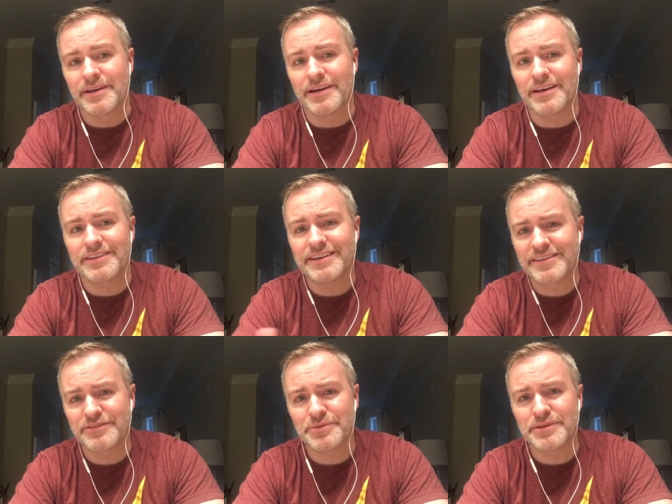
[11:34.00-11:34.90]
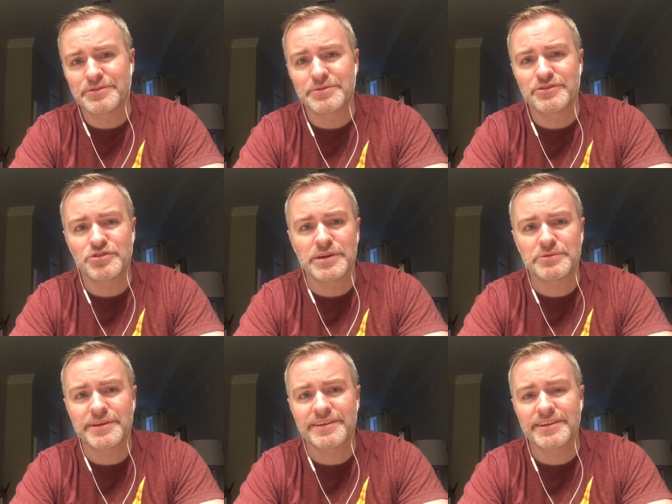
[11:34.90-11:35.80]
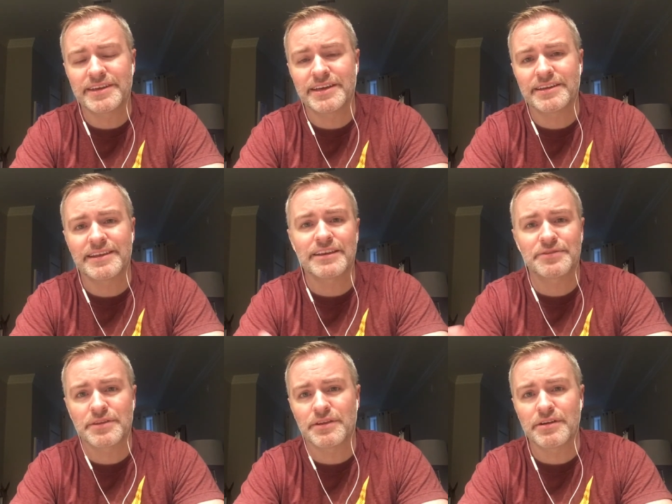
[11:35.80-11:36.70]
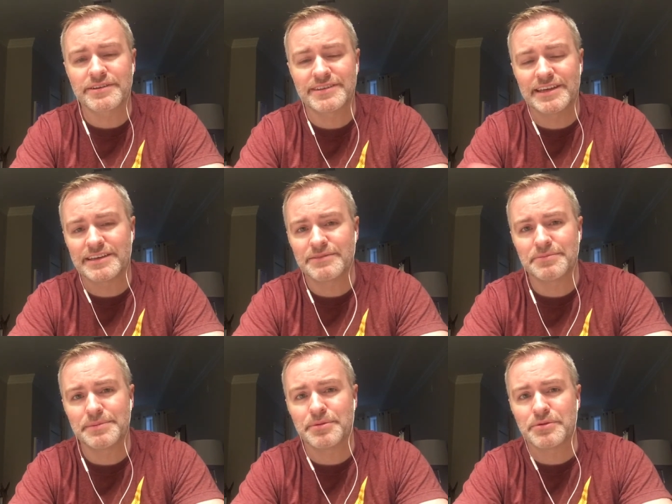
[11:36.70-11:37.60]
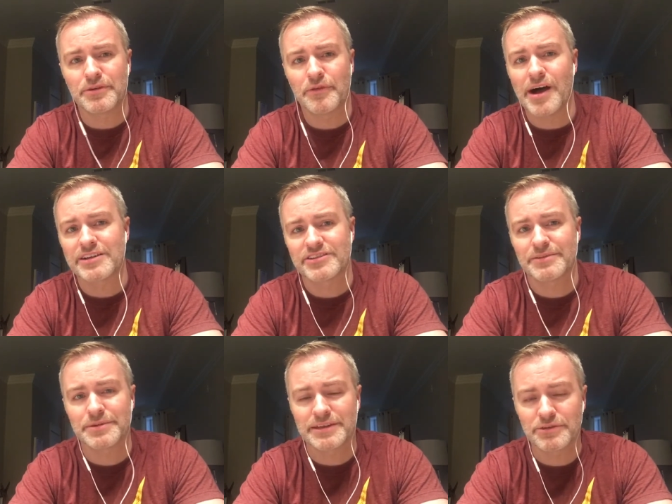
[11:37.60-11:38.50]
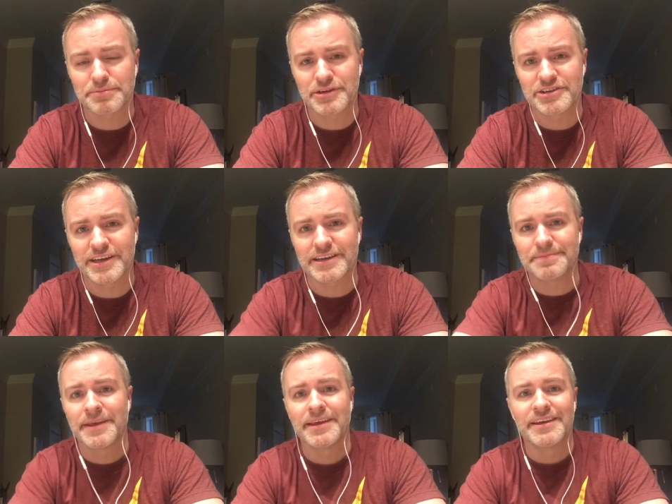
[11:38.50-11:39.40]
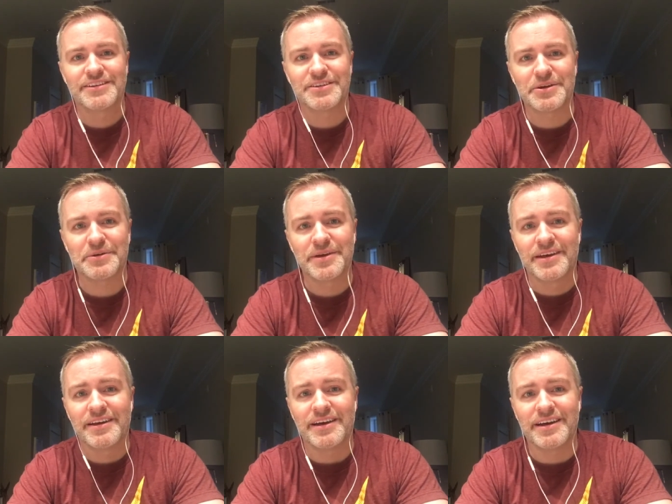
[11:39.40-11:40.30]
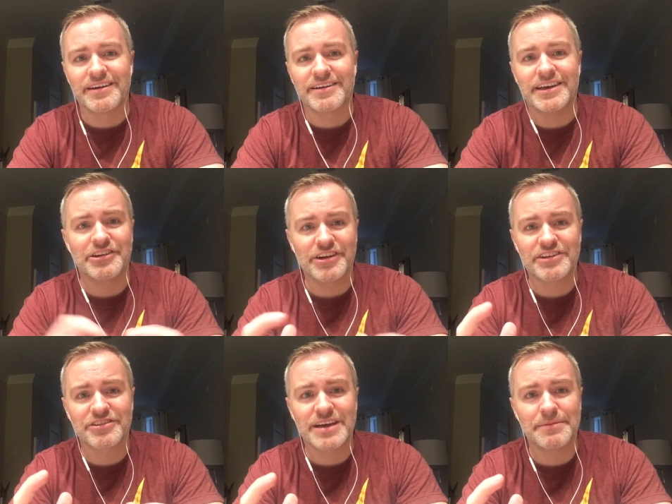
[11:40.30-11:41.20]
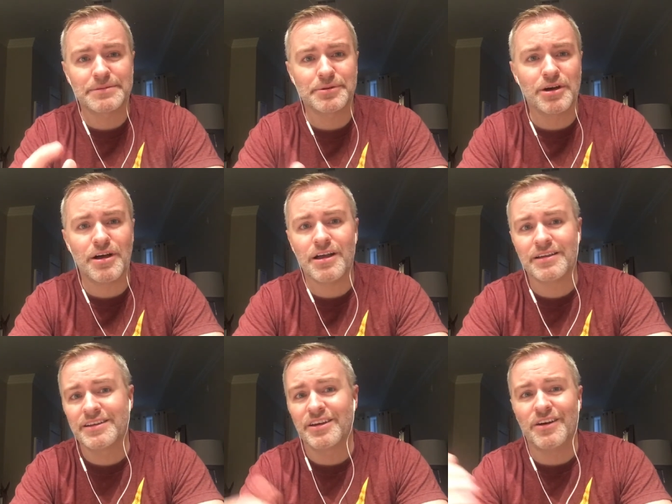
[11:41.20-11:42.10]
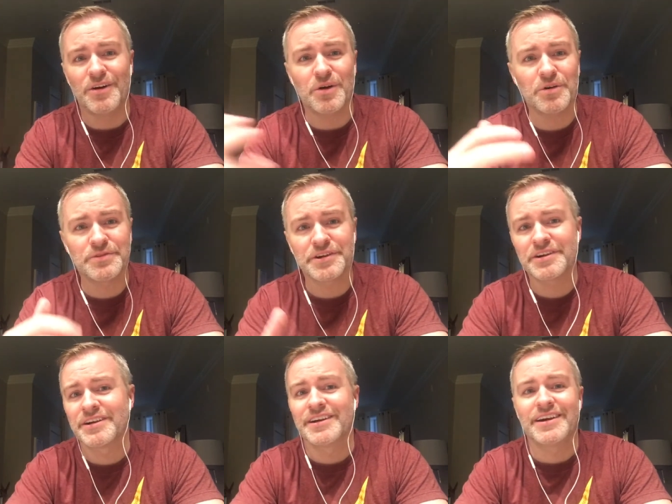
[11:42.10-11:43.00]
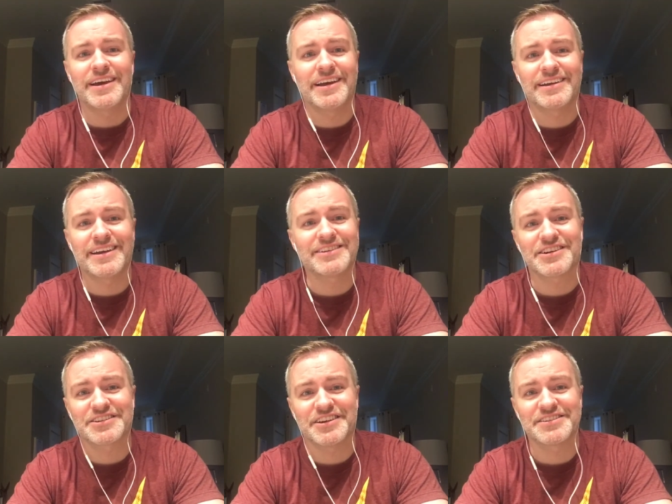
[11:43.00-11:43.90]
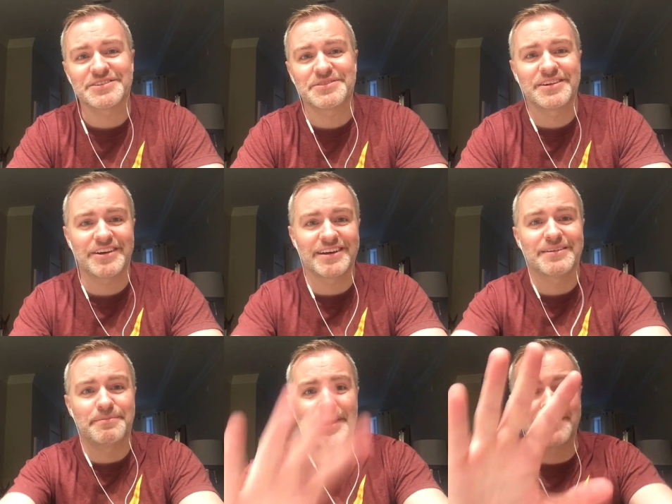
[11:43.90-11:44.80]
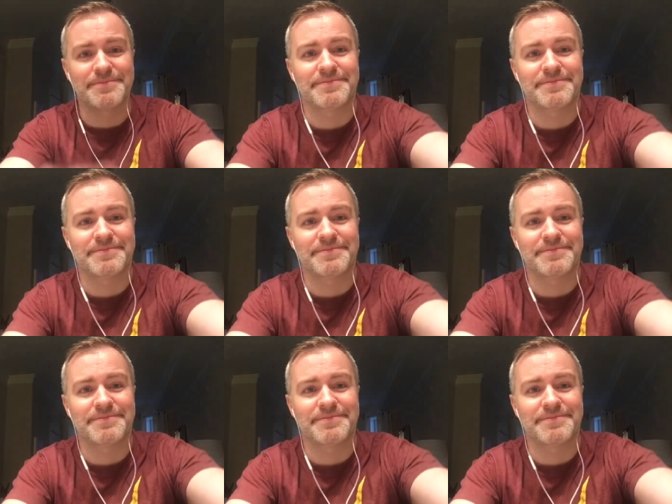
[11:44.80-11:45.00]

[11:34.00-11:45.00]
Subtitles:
thanks everyone who's joined recently. And thanks for the longstanding people who have watched. I really do appreciate it. So, International Comic Book Haul over. And I'll talk to y'all soon. All right. Bye.